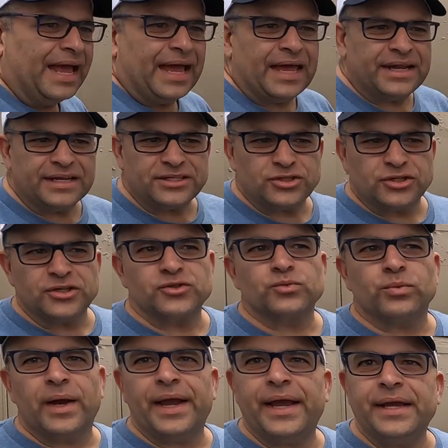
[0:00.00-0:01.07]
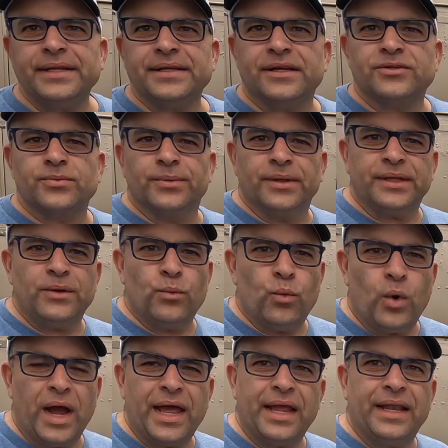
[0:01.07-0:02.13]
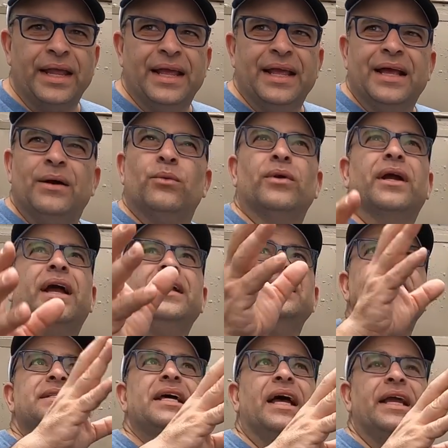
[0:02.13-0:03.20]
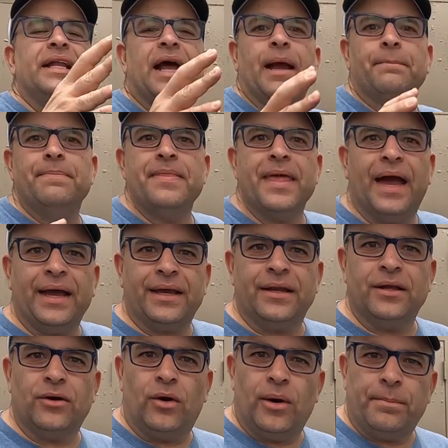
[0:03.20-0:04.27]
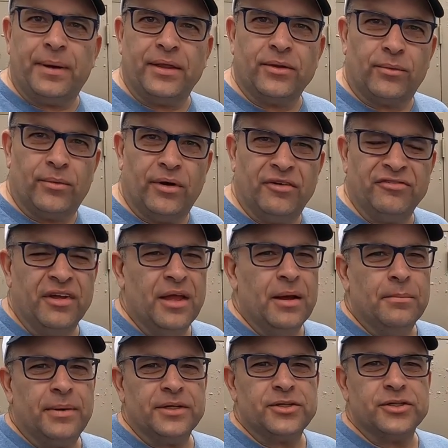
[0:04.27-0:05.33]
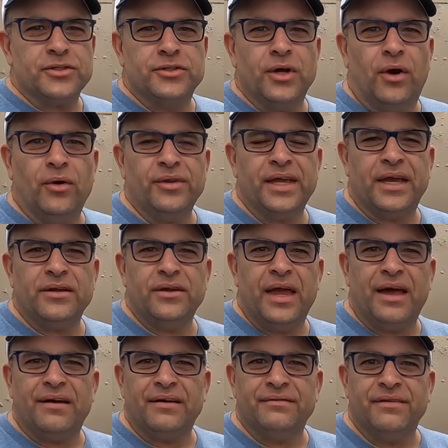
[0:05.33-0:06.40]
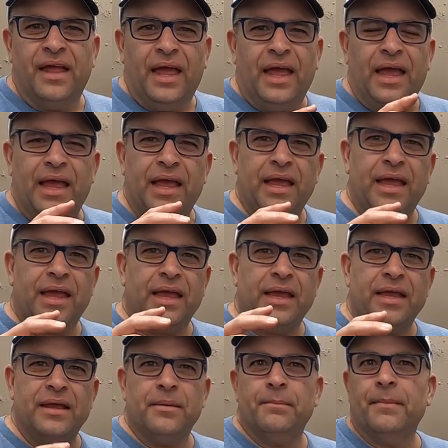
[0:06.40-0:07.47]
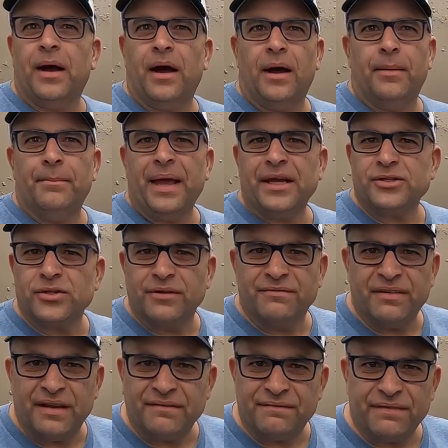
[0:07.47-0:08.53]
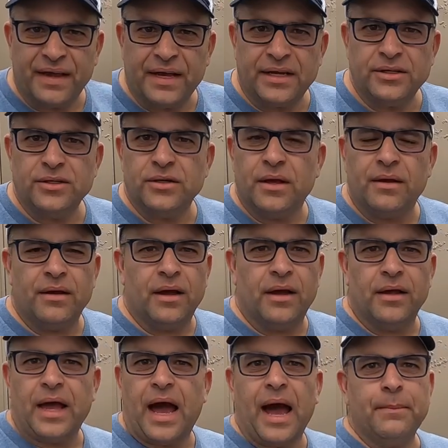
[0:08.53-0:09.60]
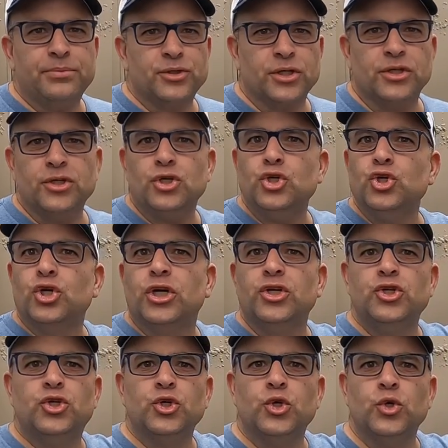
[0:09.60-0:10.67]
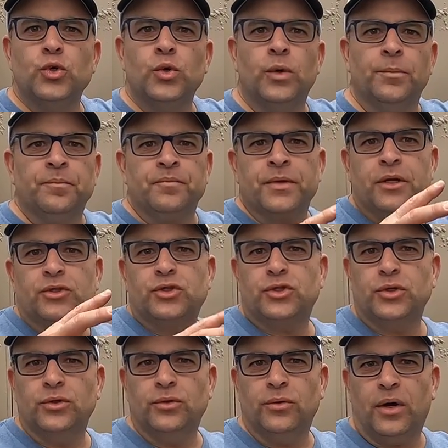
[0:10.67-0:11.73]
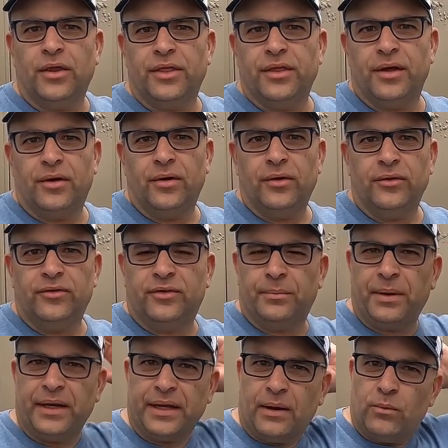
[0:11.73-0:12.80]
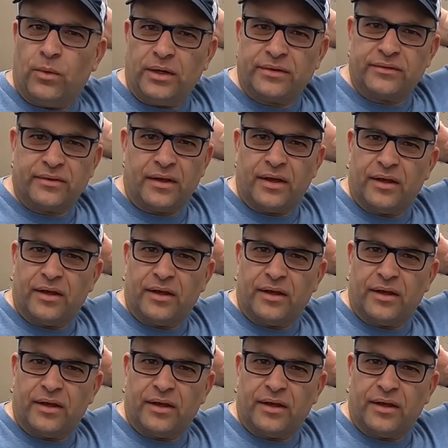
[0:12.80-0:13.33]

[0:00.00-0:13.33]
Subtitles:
And it just rained, it's really wet, we're kind of tight. I'm not gonna go up on the roof, but just know that you have a Maxxer vent fan option. You can do 2 of those depending on what,